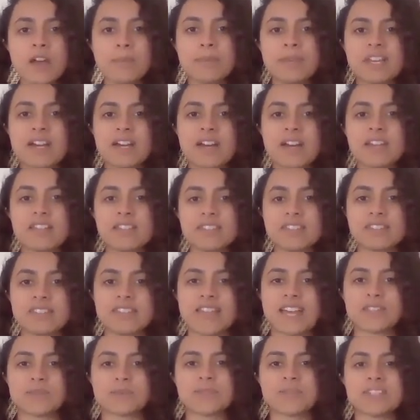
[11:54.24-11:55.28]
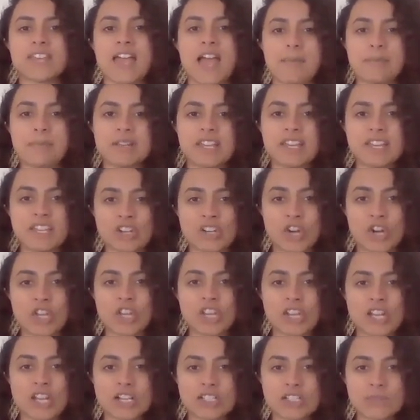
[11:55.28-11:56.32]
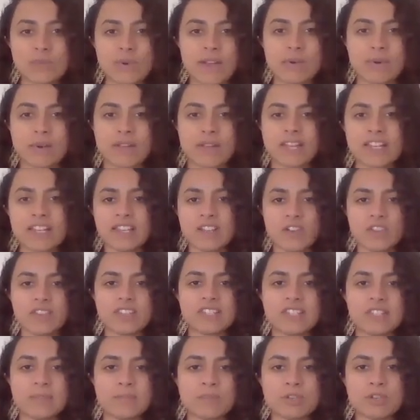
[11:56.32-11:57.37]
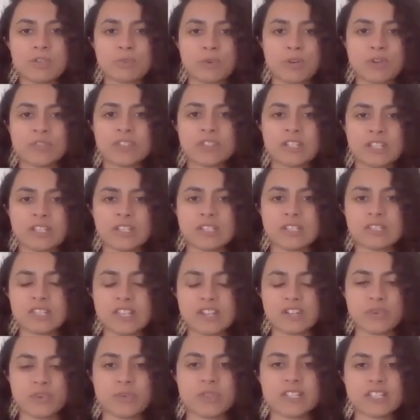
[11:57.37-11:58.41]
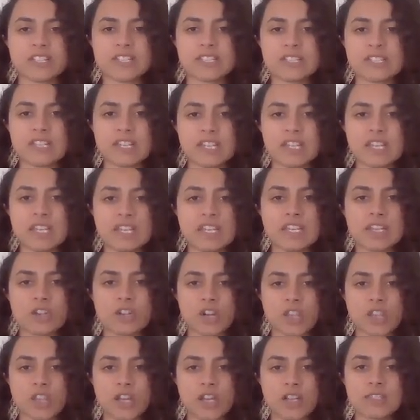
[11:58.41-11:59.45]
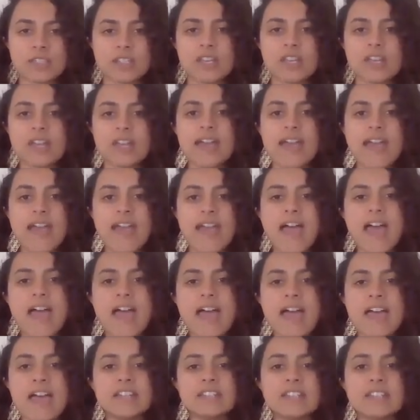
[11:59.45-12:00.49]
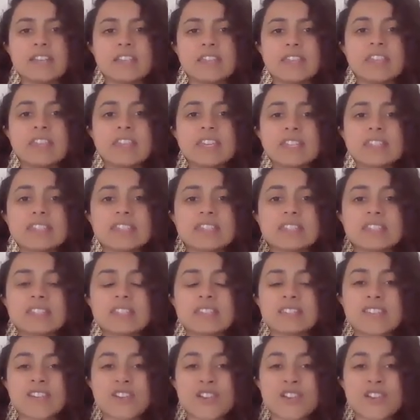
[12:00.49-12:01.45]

because that's what's happening in our lungs, right? We're getting all these immune proteins that are really sticky in our lungs. And this